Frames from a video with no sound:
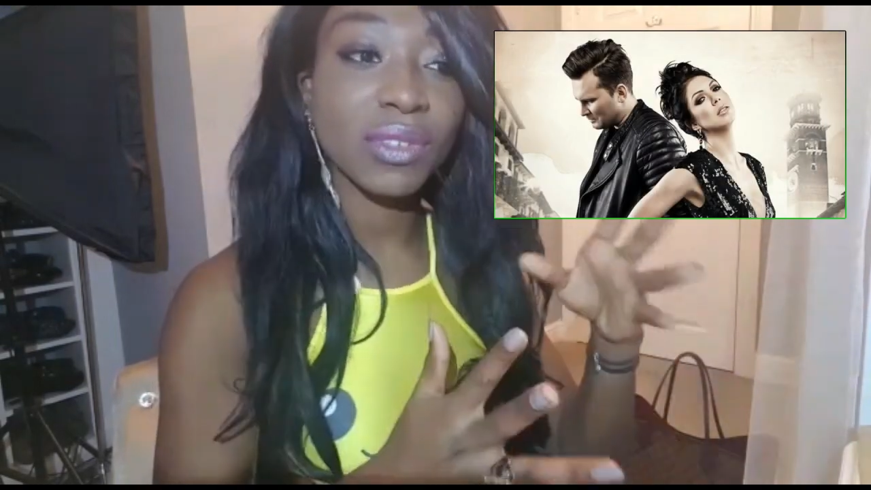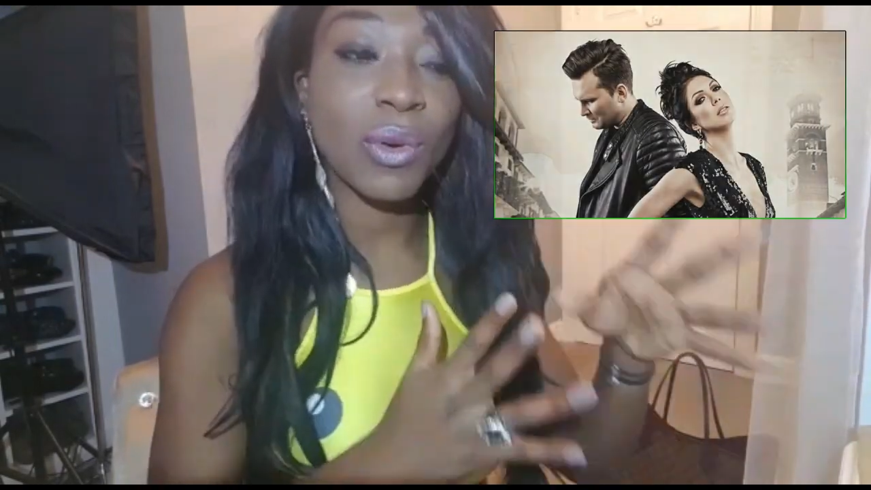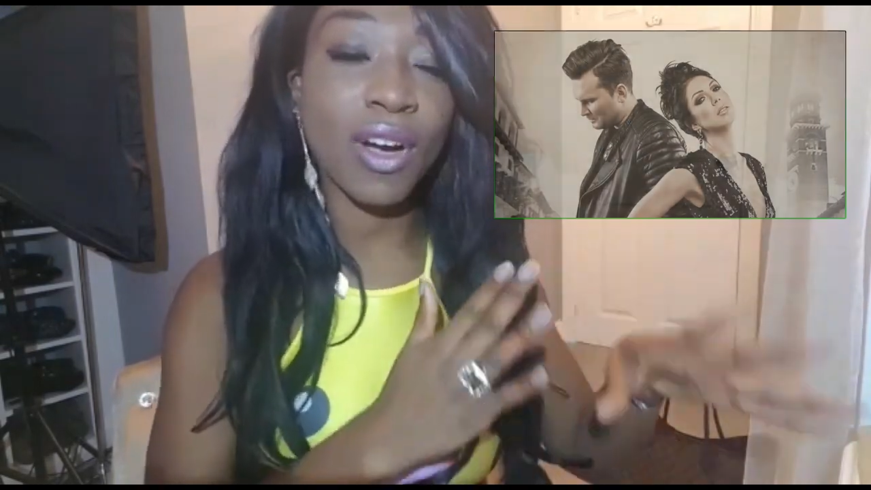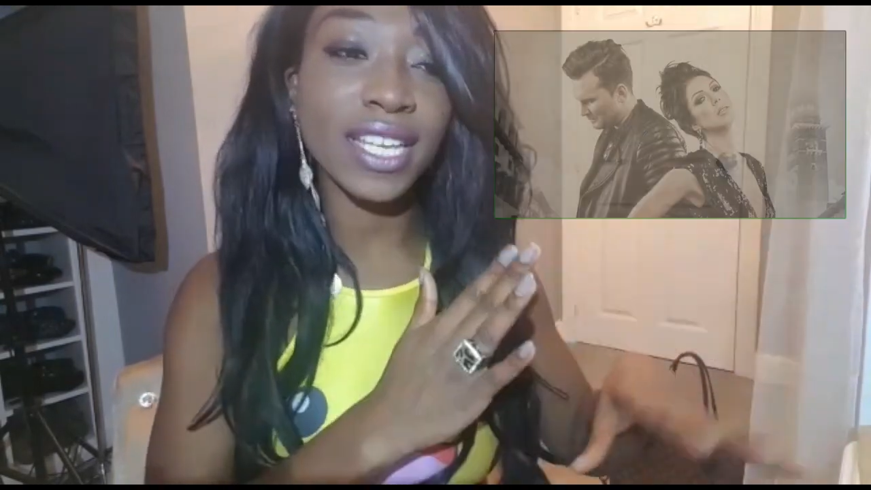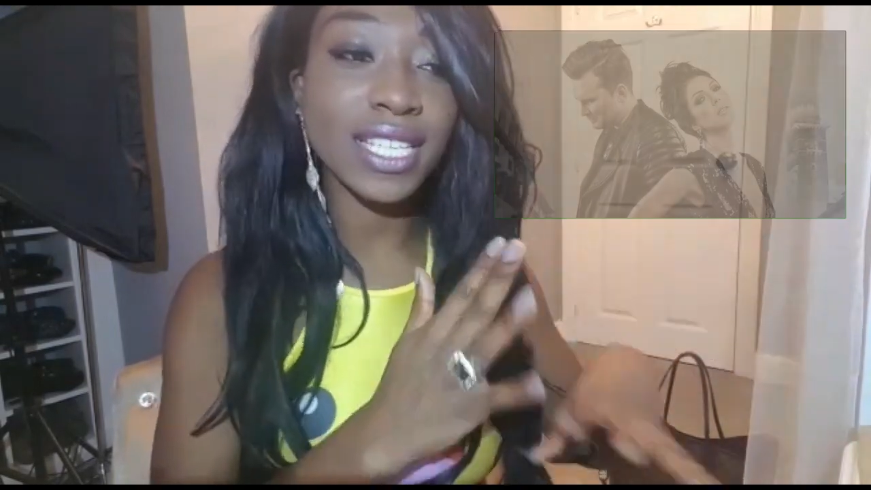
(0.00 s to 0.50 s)

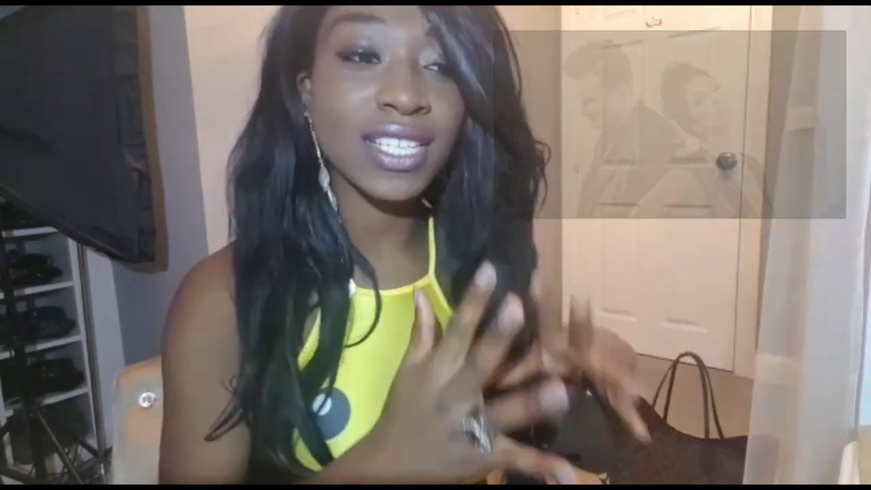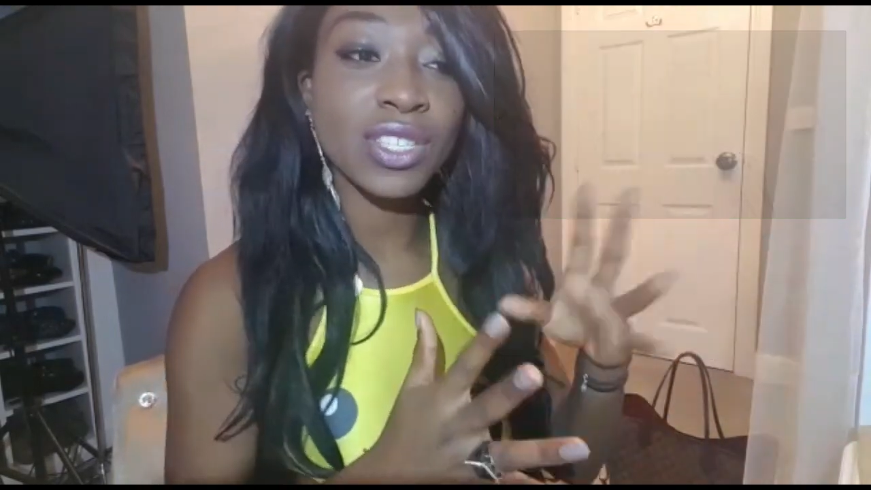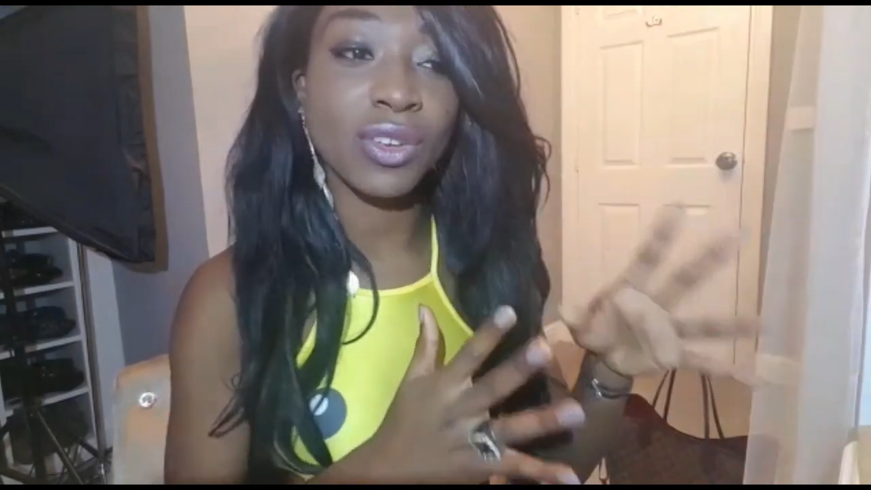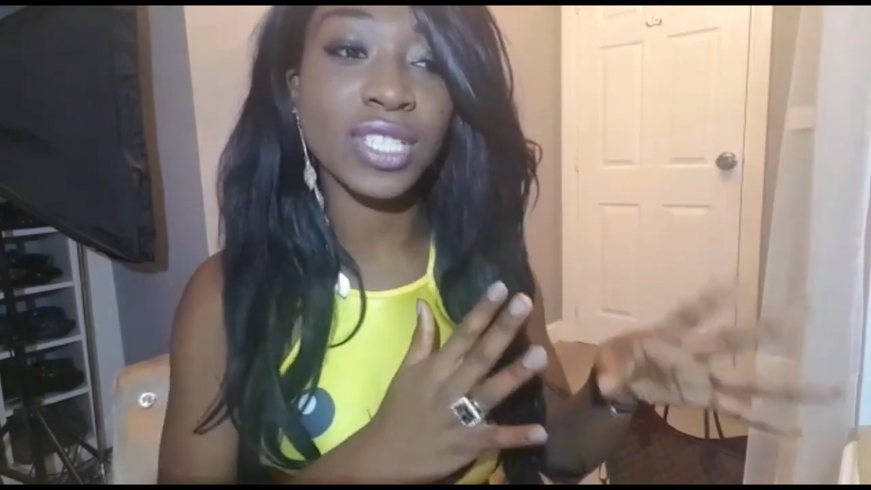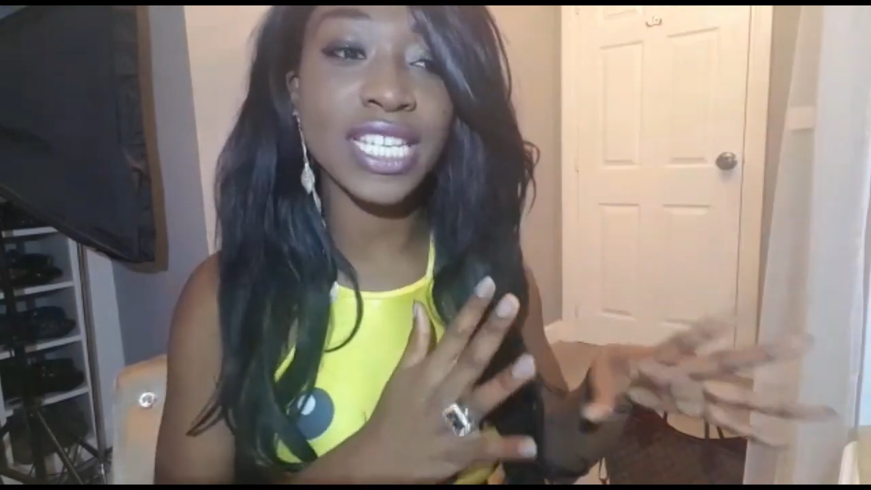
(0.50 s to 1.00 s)
quite
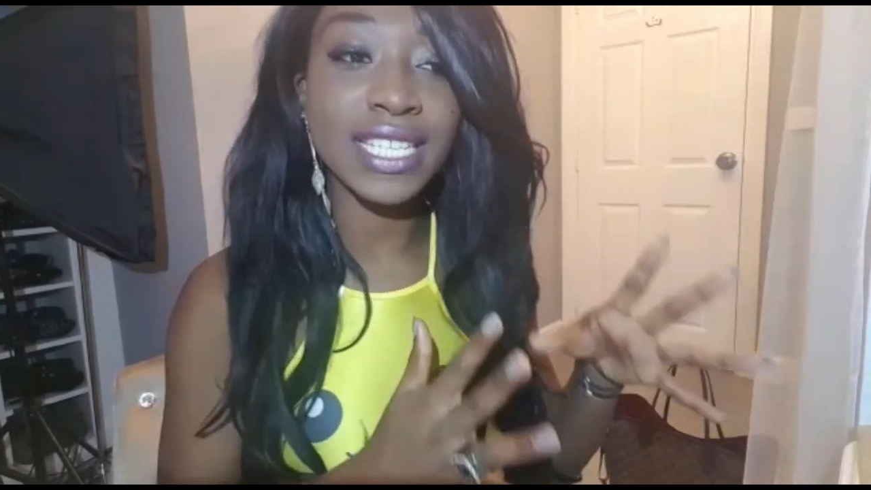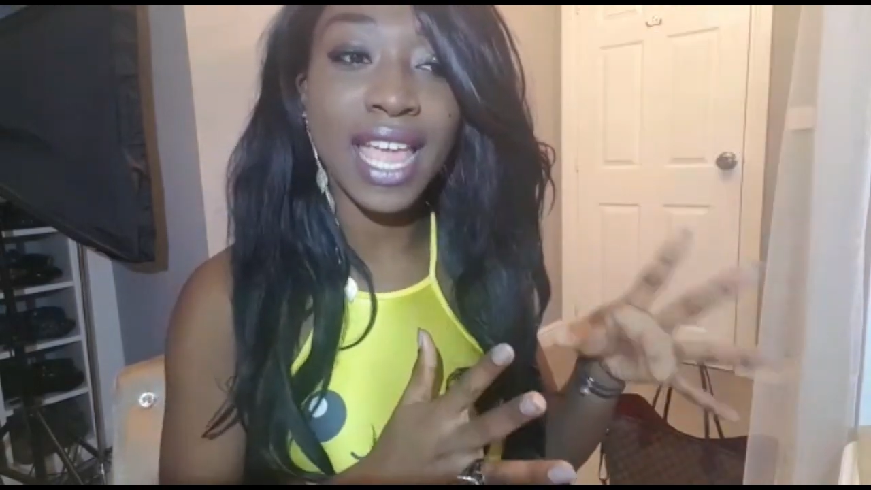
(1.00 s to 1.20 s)
exotic